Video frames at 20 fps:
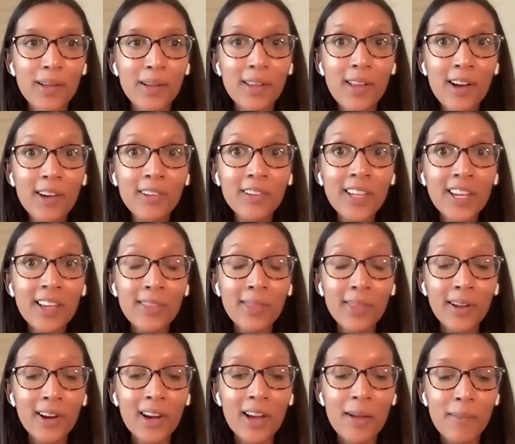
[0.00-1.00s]
but luckily,
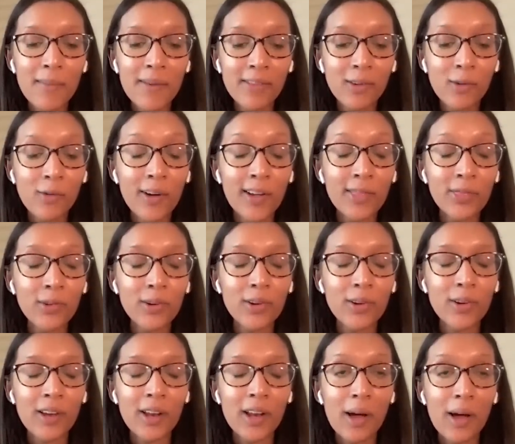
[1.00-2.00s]
Ethereum is going
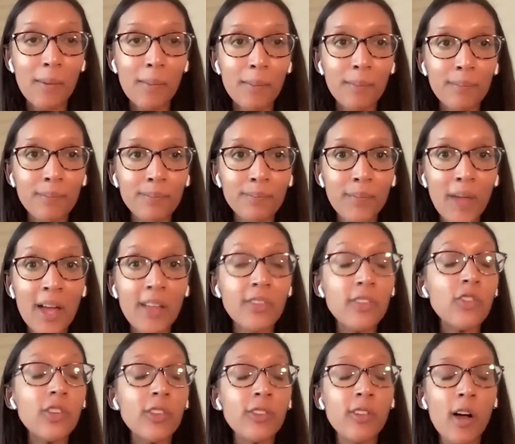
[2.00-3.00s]
through, um,
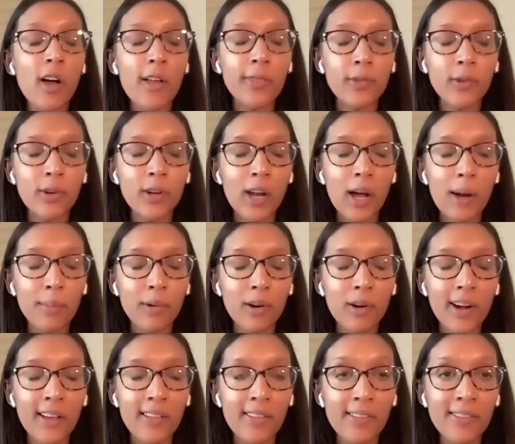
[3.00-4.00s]
has just gone through an
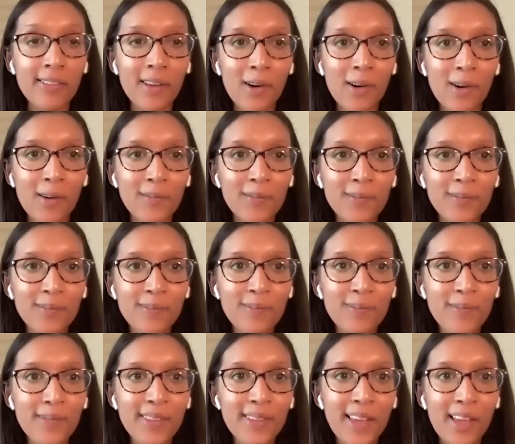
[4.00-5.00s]
upgrade. So
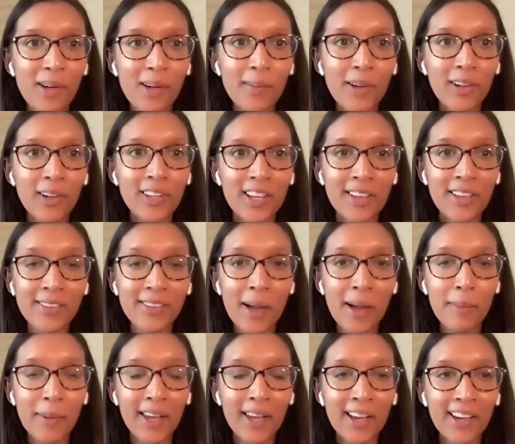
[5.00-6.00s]
scalability is
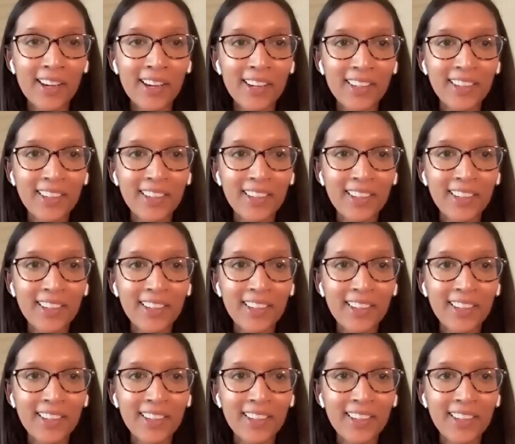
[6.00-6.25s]
coming.